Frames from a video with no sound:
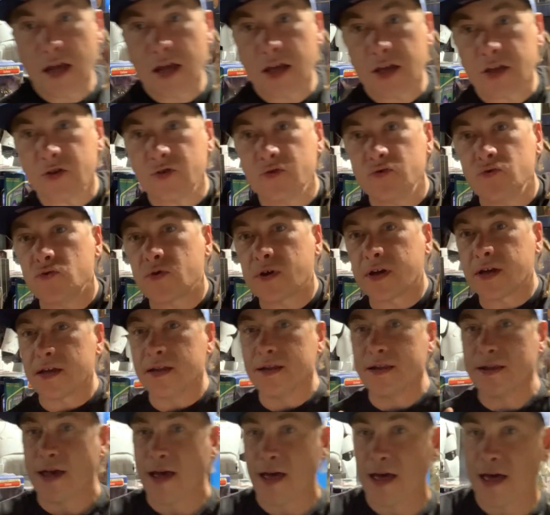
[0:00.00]
You
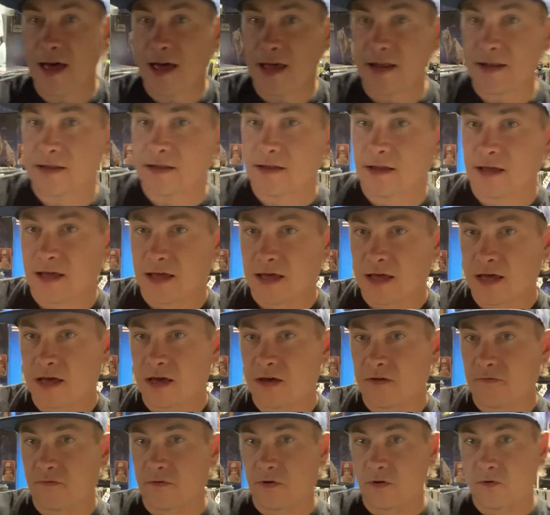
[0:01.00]
cannot
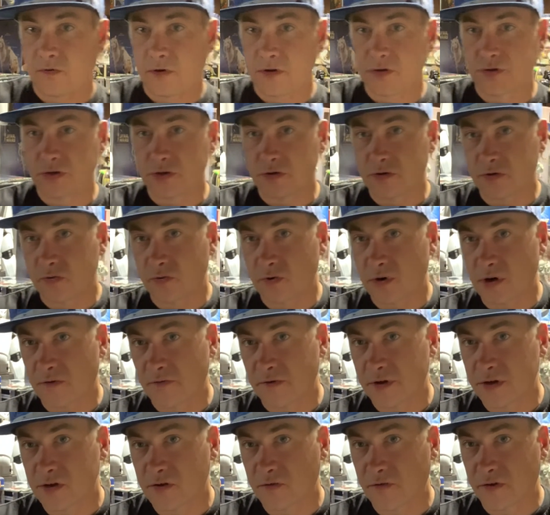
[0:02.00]
have original
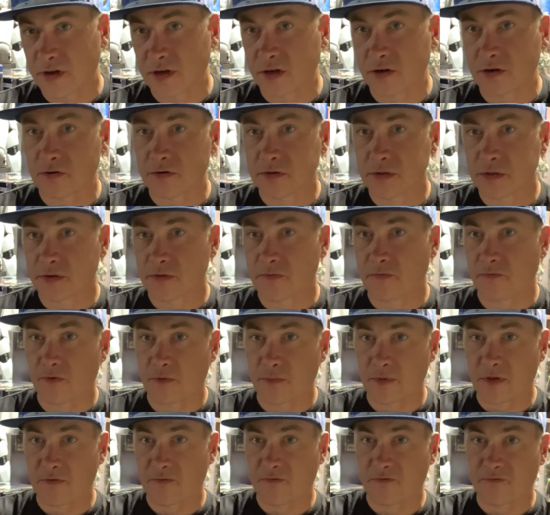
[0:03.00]
12-inch figures from
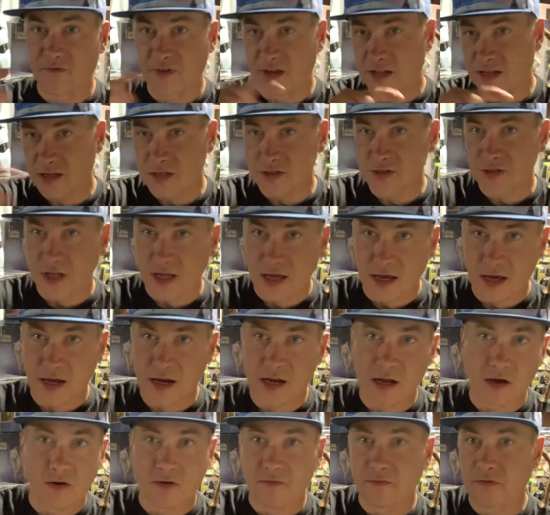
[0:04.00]
the vintage line,
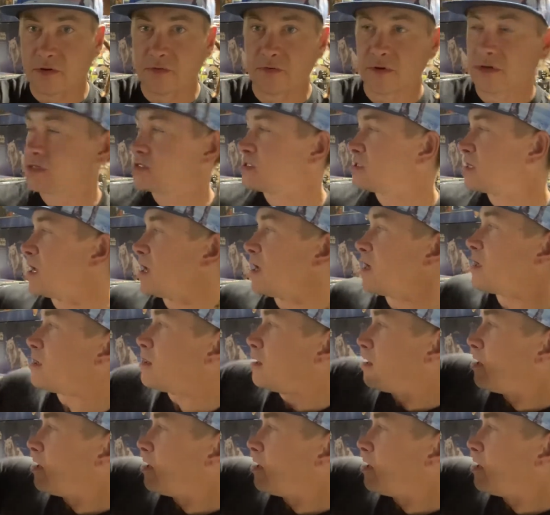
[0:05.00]
however you want to say it,